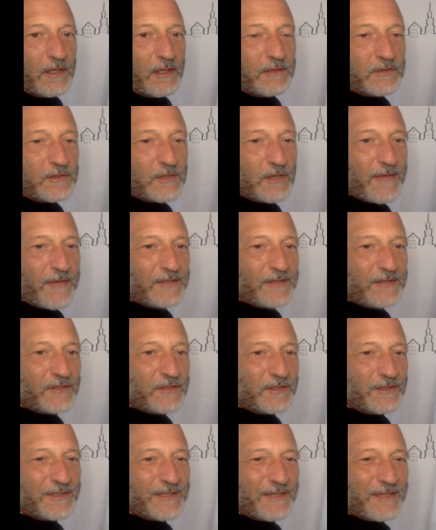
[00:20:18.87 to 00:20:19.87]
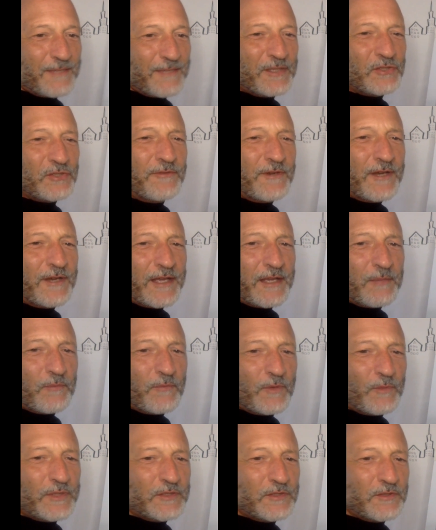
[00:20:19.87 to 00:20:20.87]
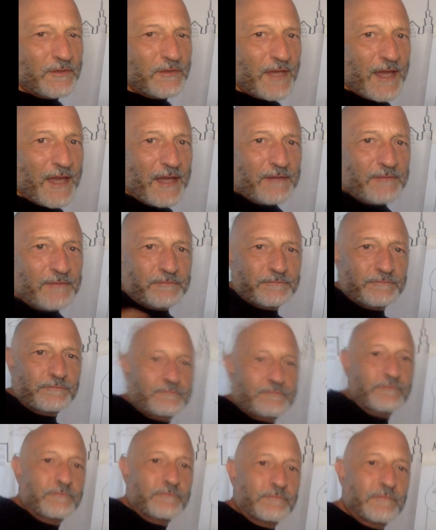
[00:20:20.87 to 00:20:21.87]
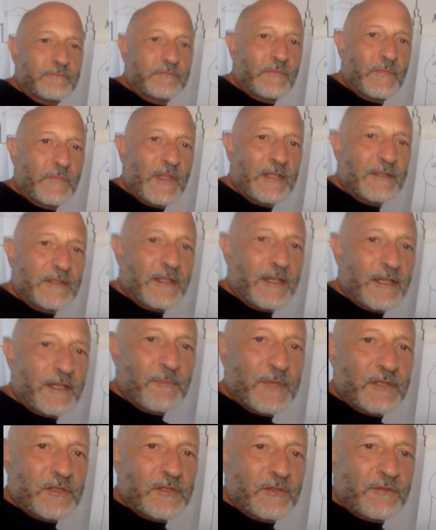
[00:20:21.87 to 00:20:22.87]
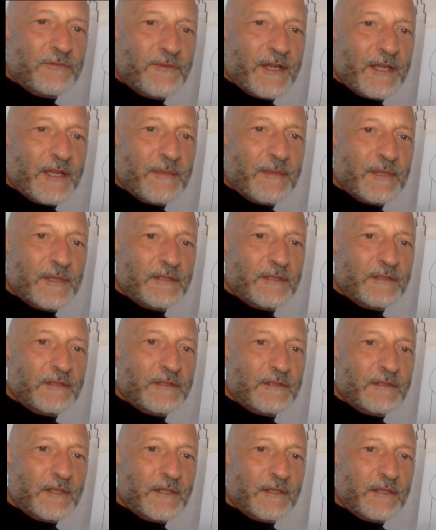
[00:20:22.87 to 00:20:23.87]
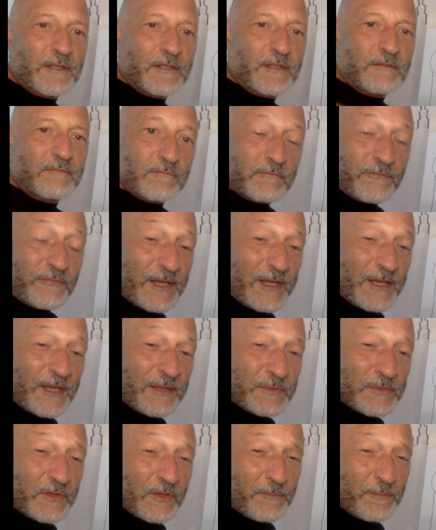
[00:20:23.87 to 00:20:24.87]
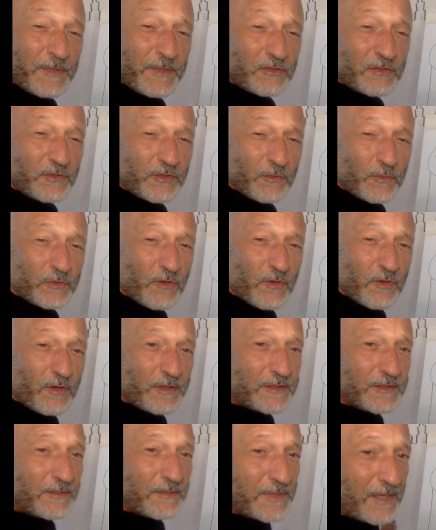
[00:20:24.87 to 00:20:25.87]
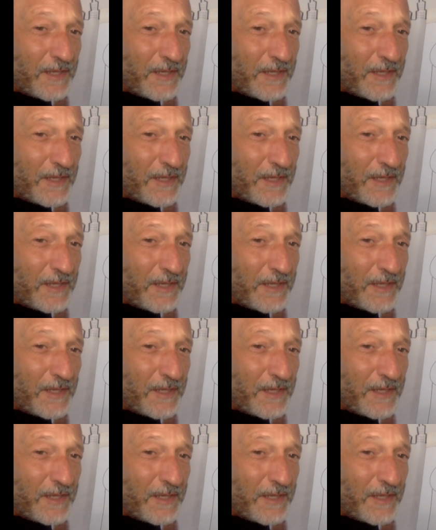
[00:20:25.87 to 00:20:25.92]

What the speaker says: And so that's good. It's like a picture frame. When we do that, it's like a picture frame that frames the picture that we're drawing.